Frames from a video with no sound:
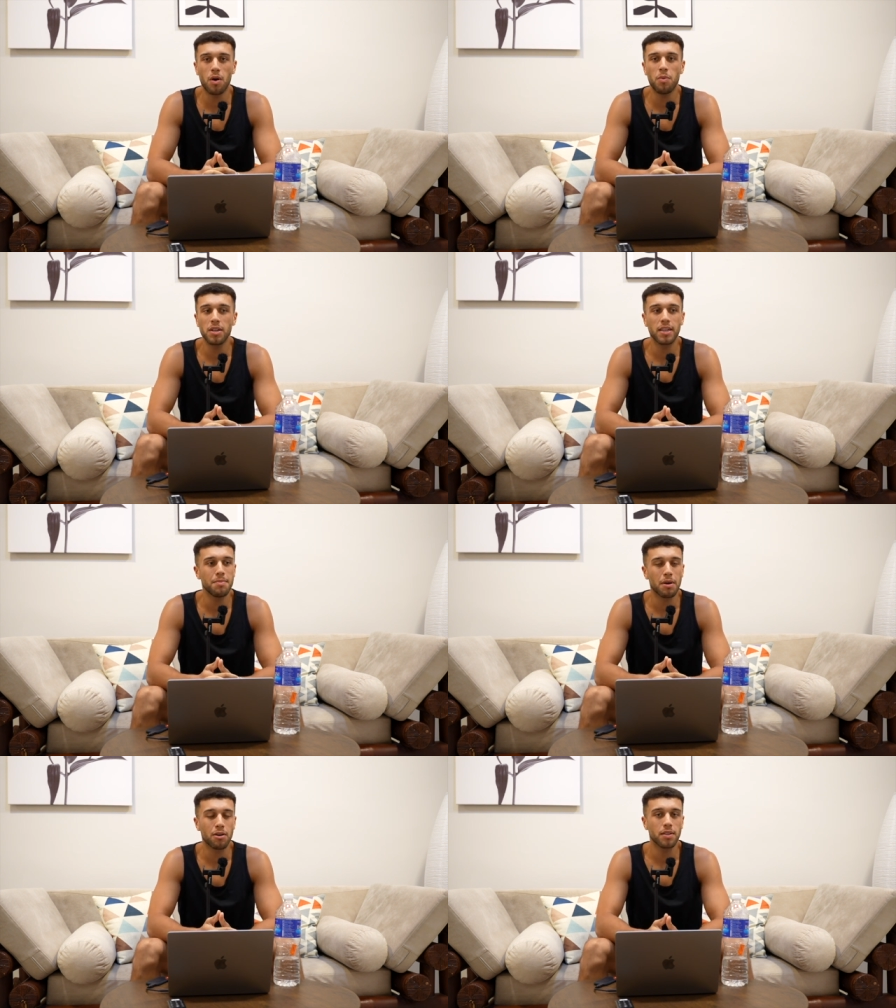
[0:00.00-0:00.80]
I want to keep
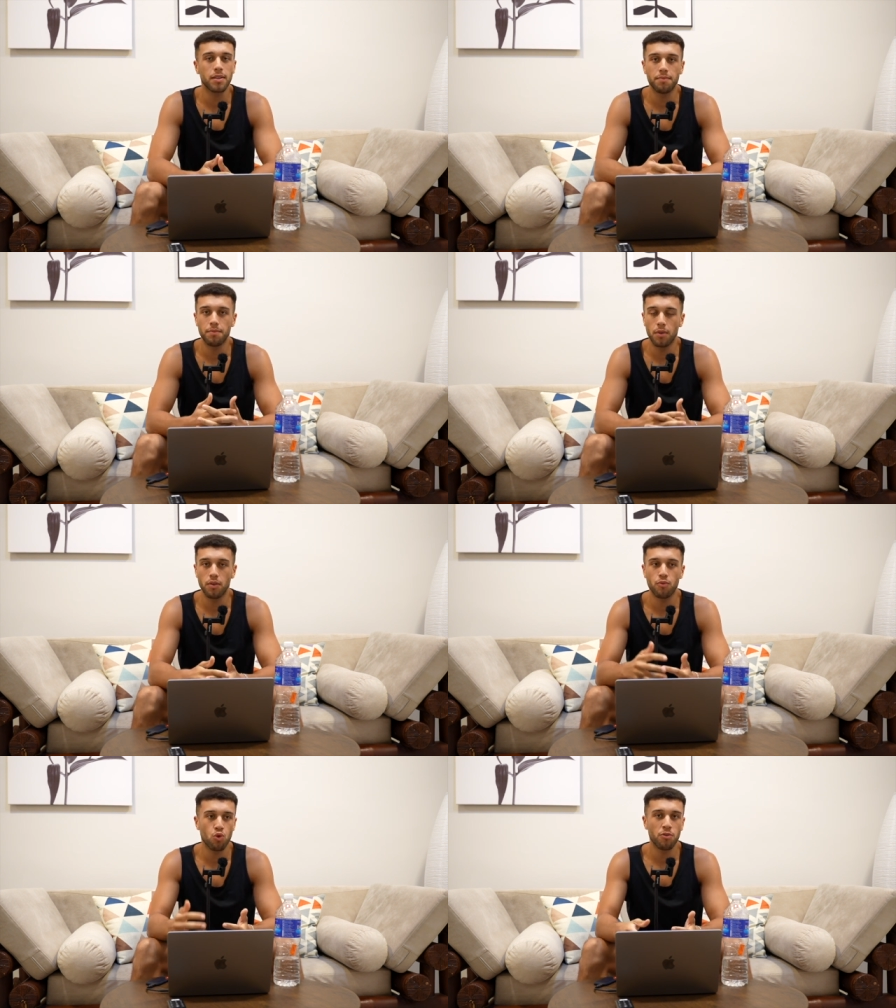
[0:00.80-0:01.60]
my content
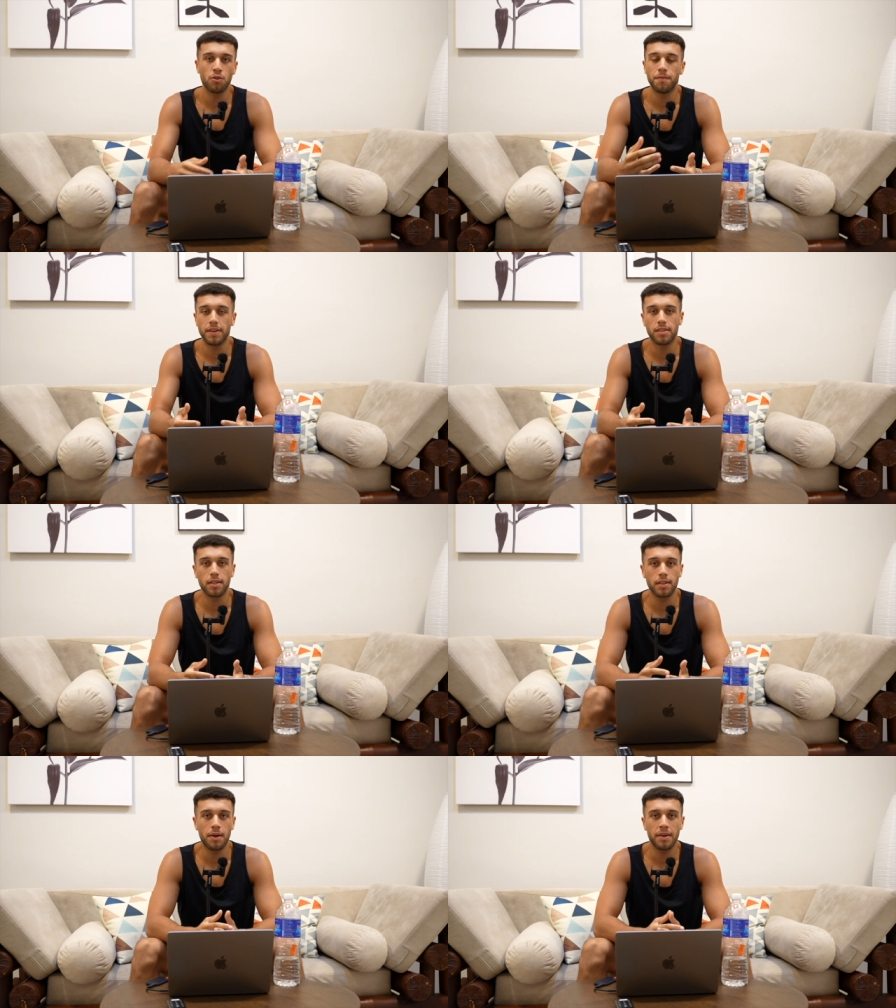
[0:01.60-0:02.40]
like raw and
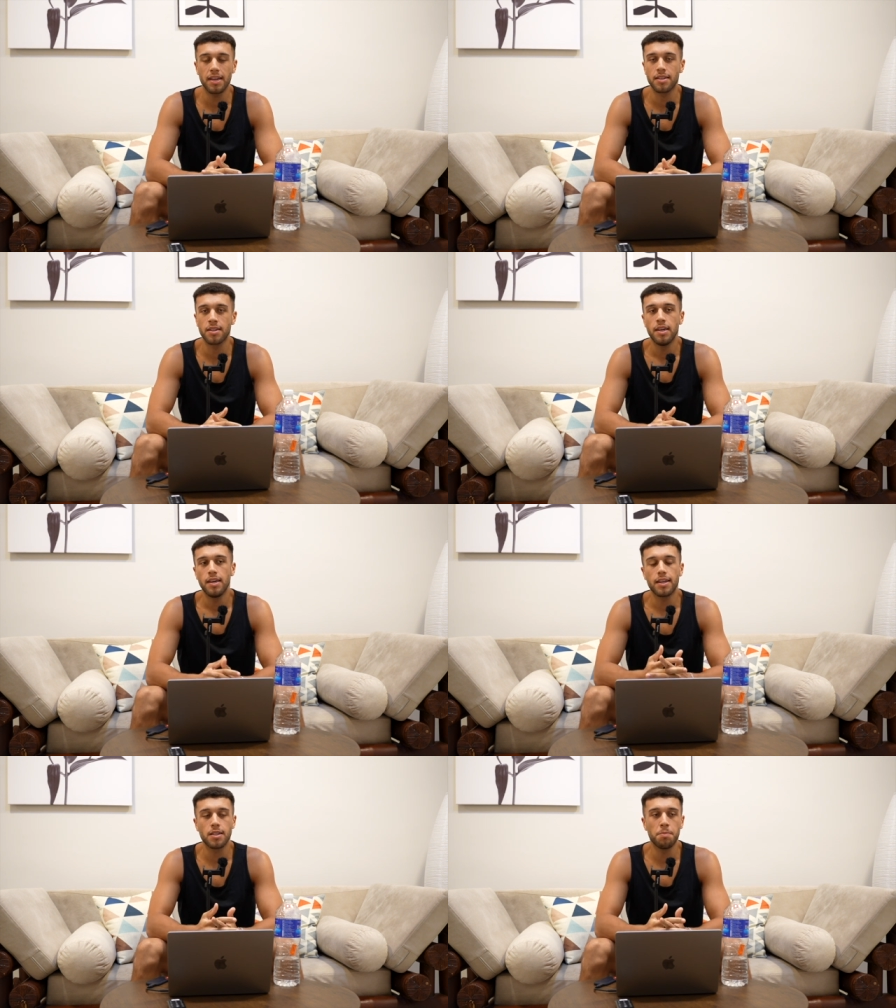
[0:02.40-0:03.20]
authentic now and that's
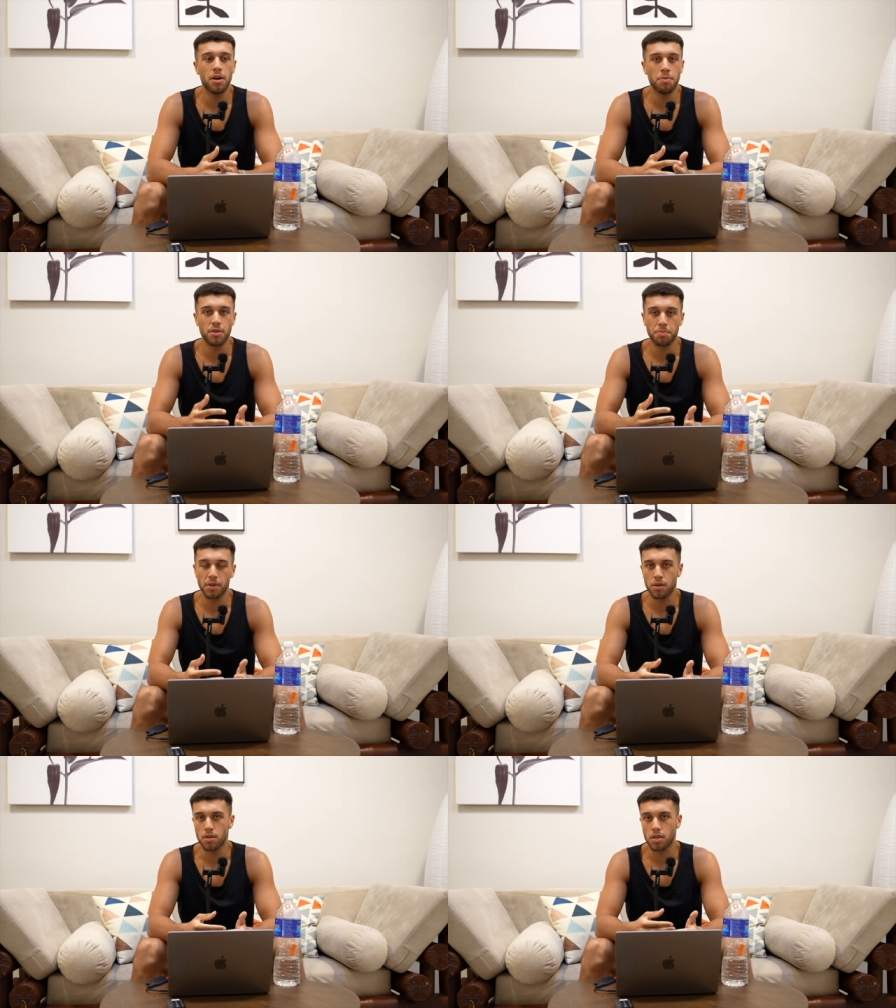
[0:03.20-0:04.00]
that's the purpose
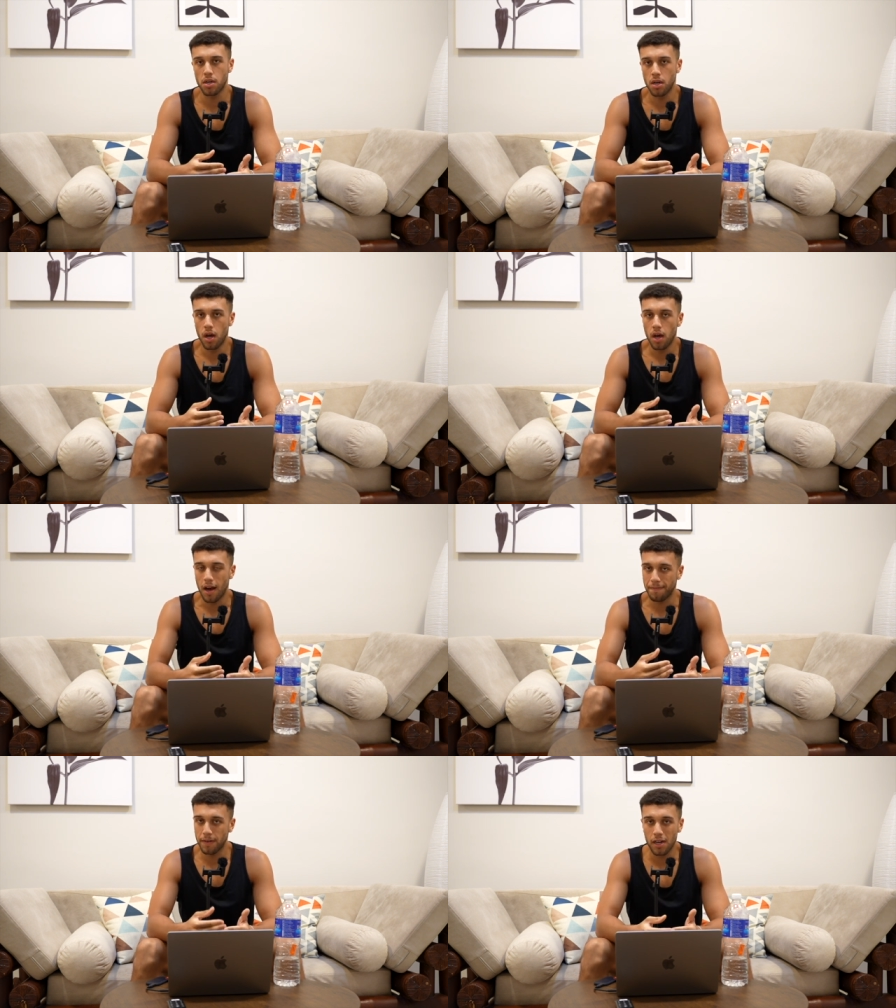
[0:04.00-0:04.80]
because
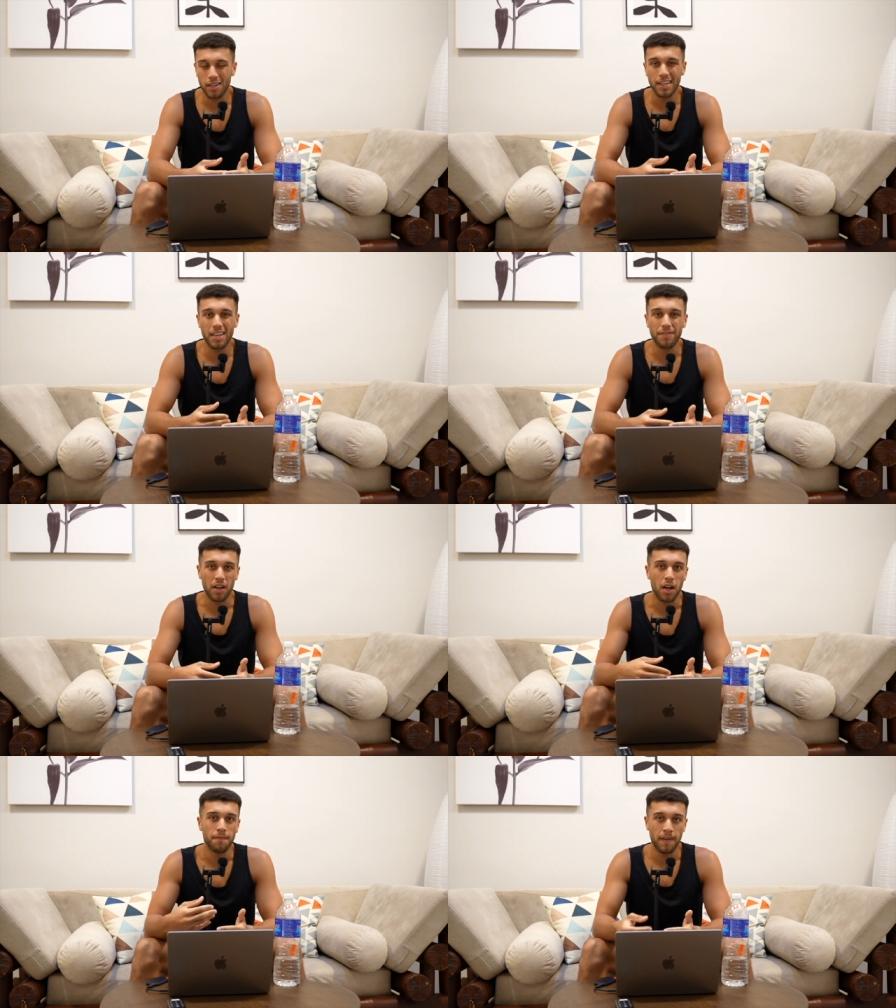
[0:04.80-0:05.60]
I feel like I can give a
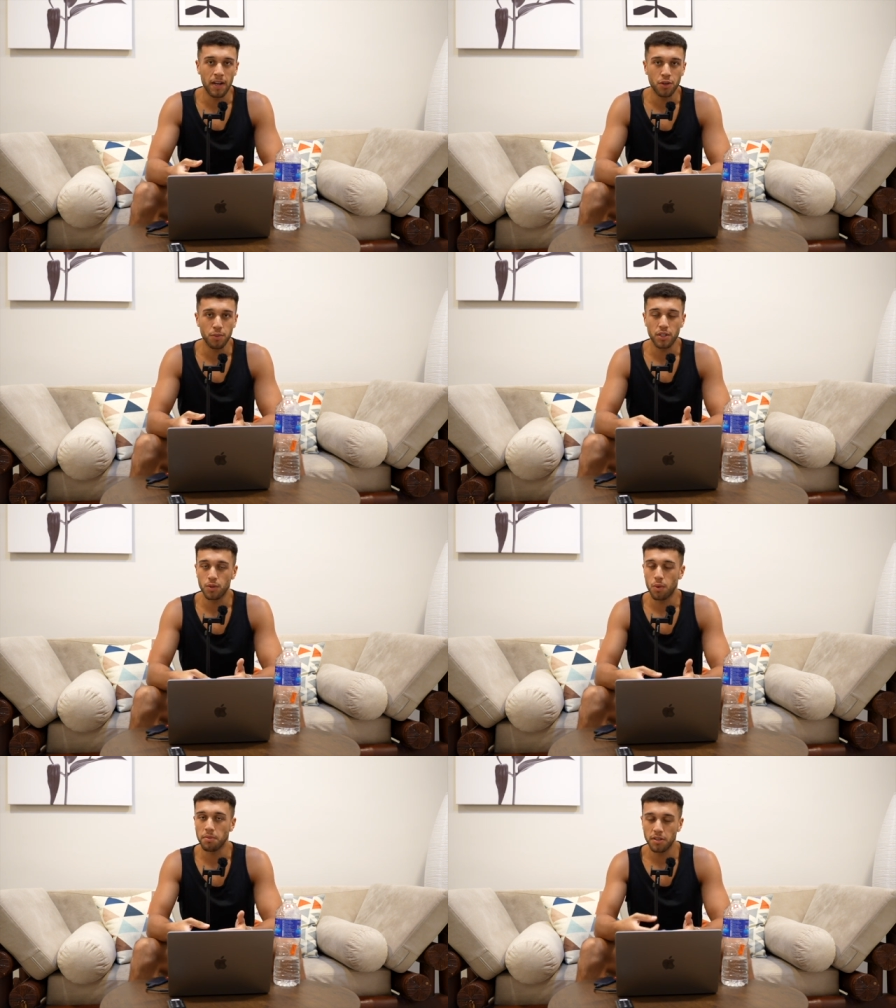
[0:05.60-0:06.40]
lot of value which is
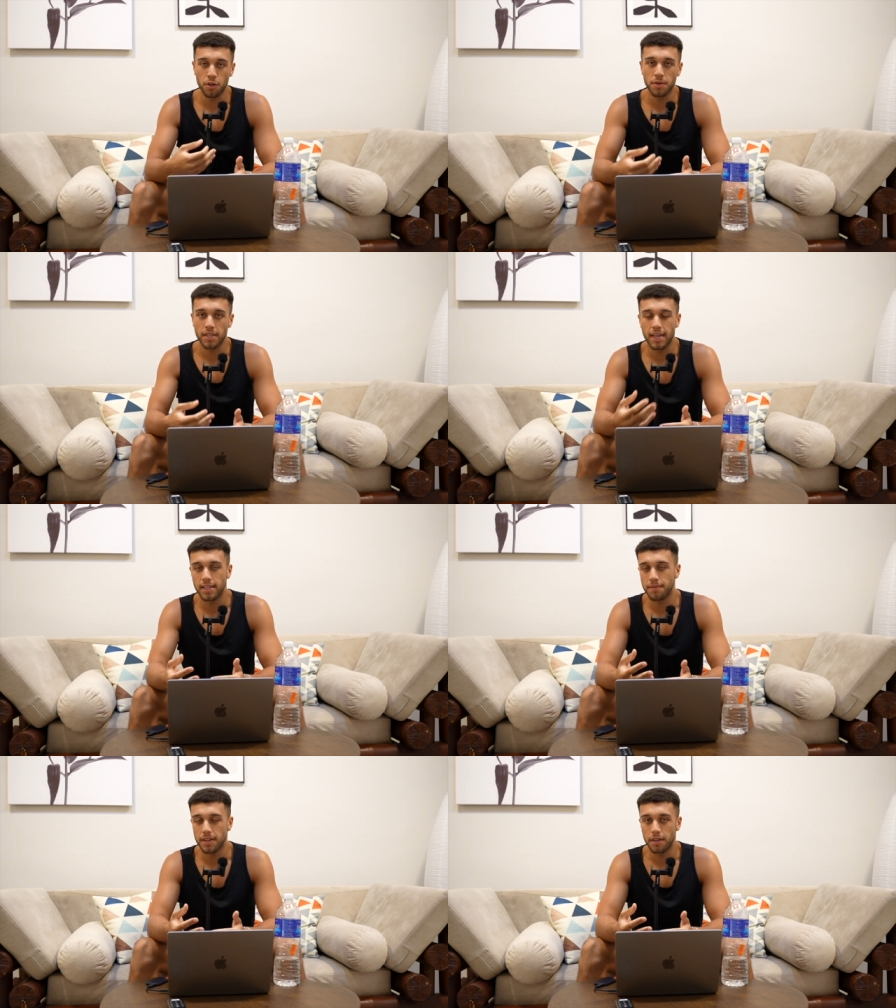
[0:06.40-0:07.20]
what I'm going to do in
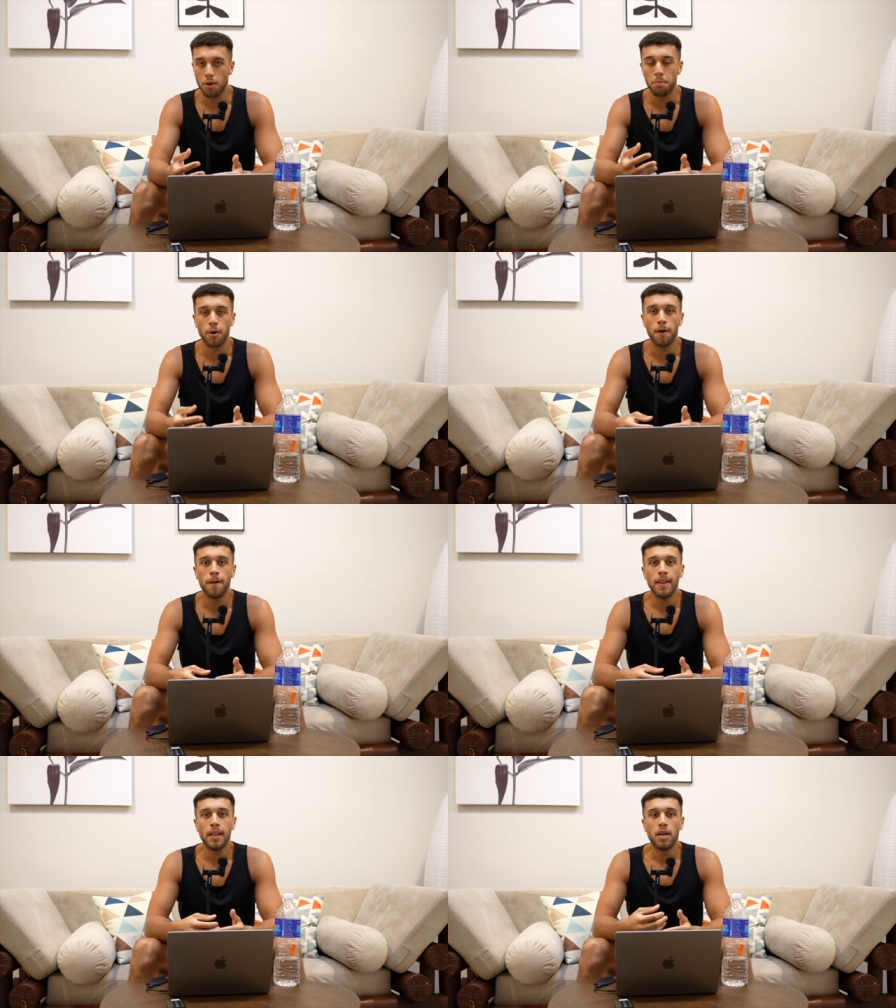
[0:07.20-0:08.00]
today's video
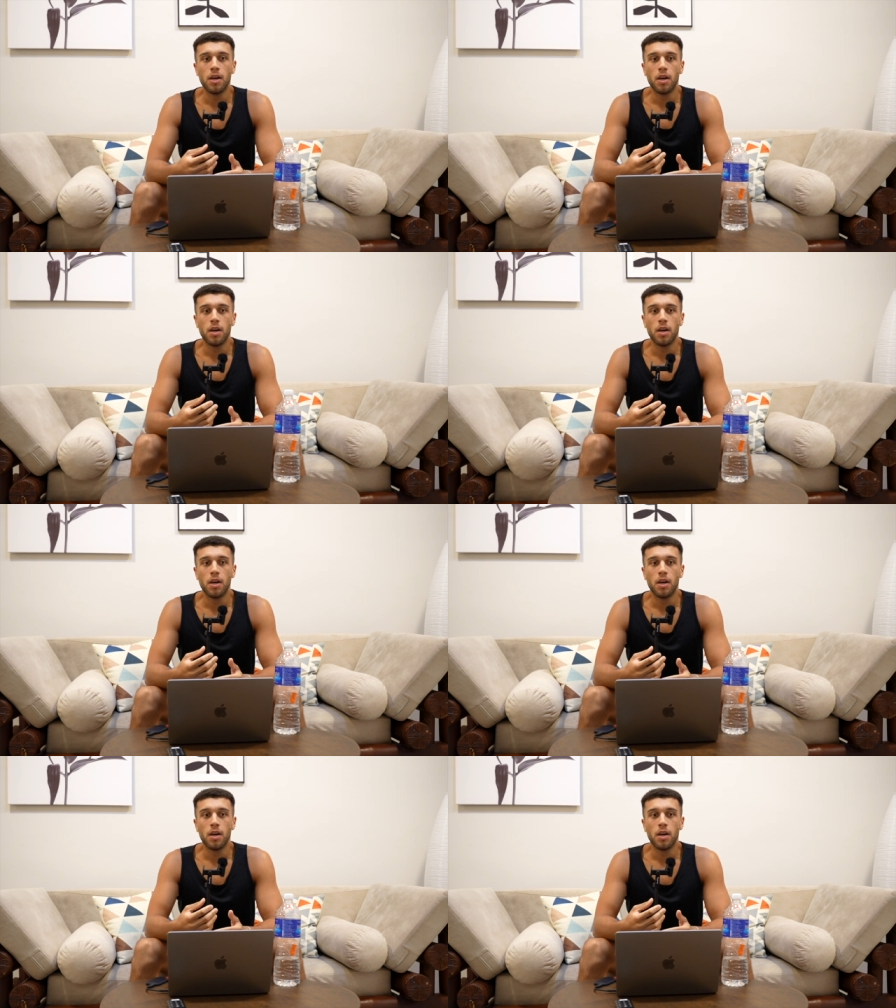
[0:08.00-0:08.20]
but